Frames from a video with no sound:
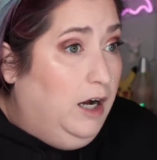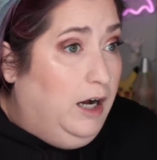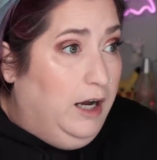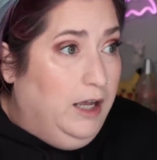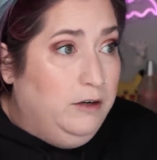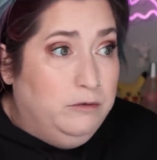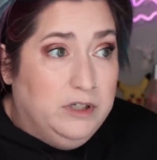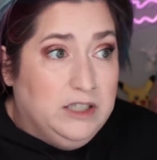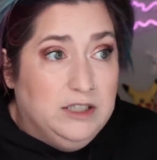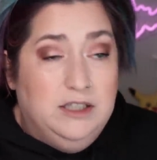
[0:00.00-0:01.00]
I
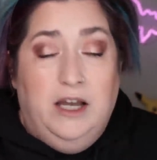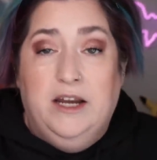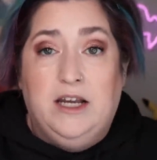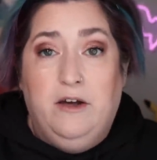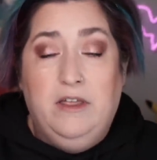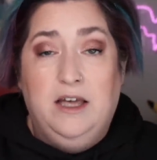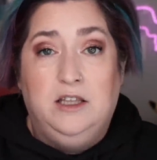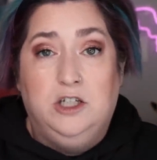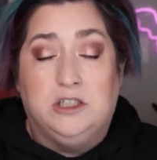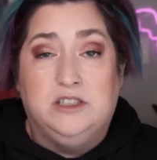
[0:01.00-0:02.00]
really like how that
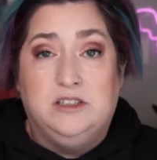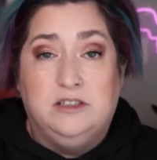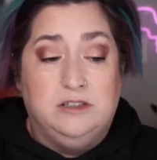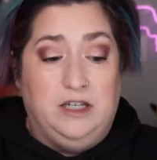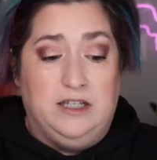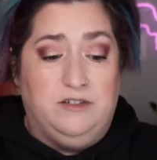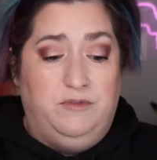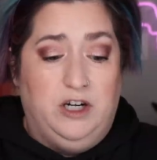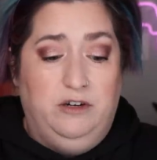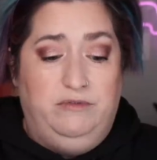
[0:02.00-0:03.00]
looks. It's
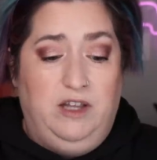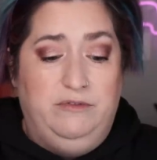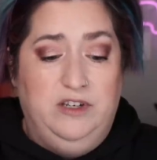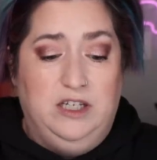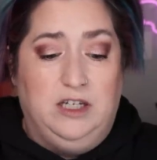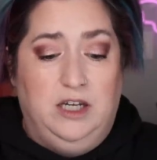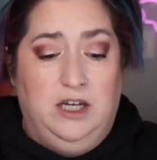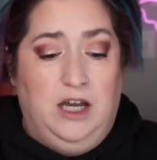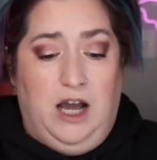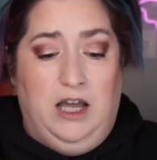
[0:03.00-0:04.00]
very fluffy.
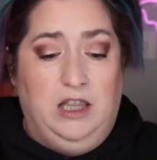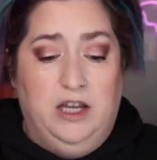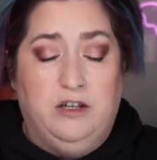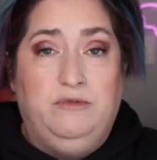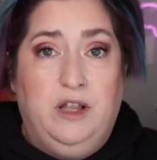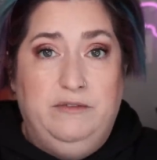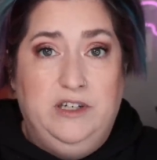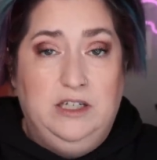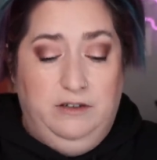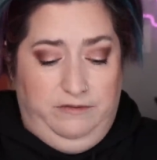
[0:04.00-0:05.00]
I like
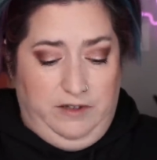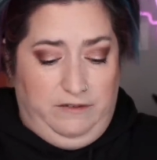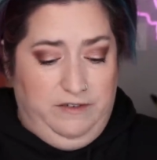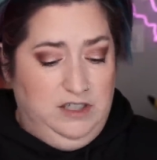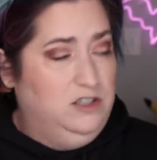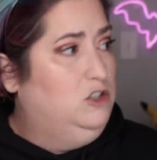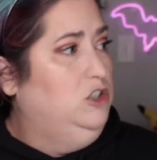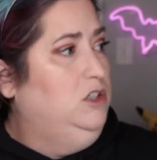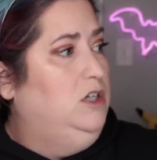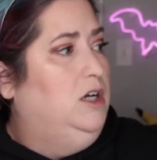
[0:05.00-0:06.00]
fluffy. Fluffy is
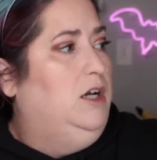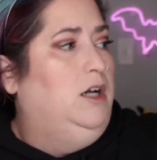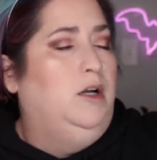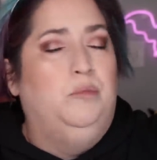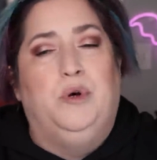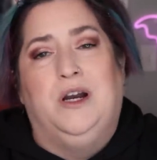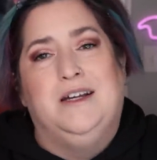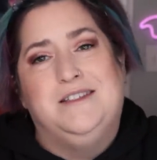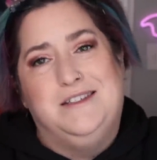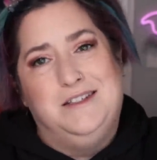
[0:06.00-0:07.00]
good, but I
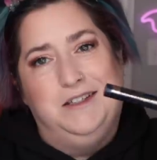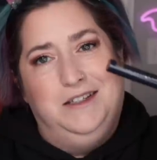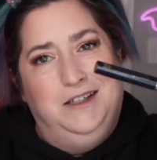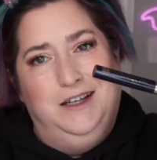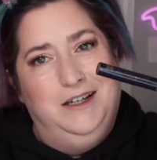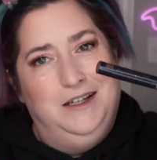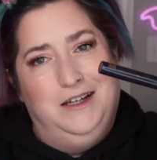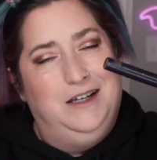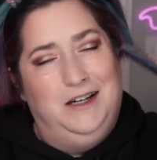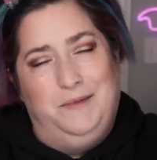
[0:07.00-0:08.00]
still,
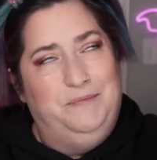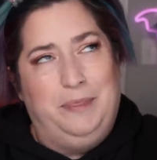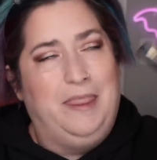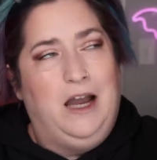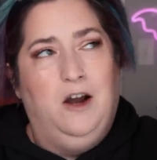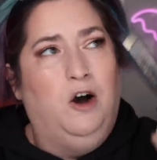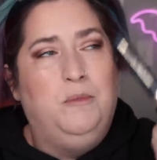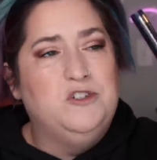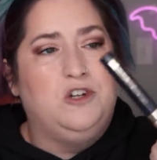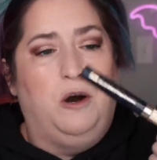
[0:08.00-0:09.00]
I
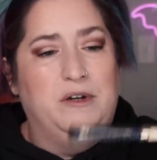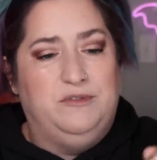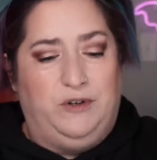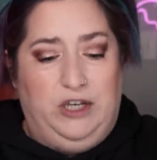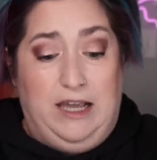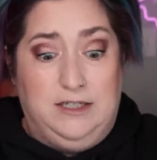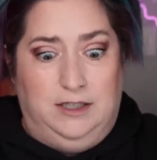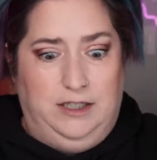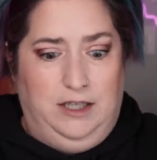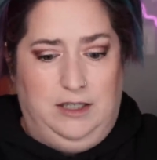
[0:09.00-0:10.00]
almost always forget to
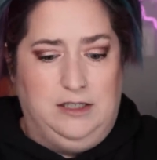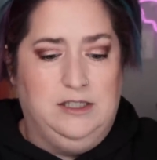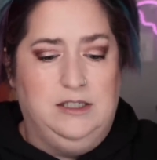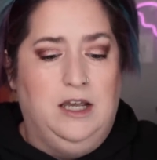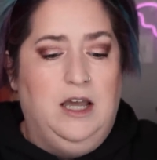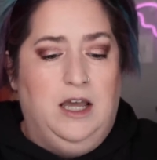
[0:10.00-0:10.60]
link this.